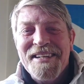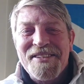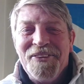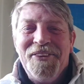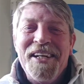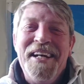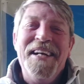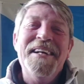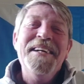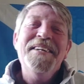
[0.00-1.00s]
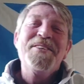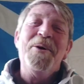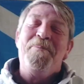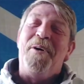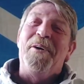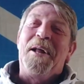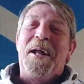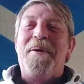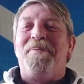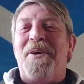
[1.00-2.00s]
It's not pulling
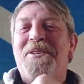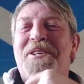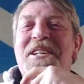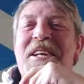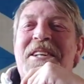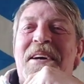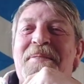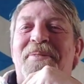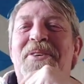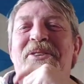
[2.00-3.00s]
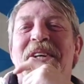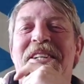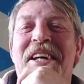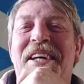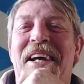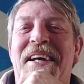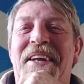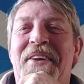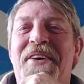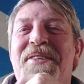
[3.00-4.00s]
any punches, is it? Bojo gets a kick in
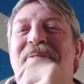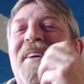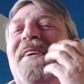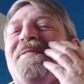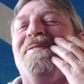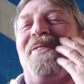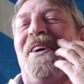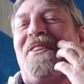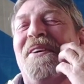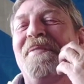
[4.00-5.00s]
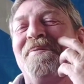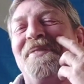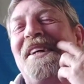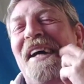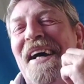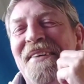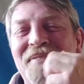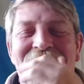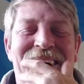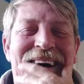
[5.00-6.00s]
the nuts from former PM.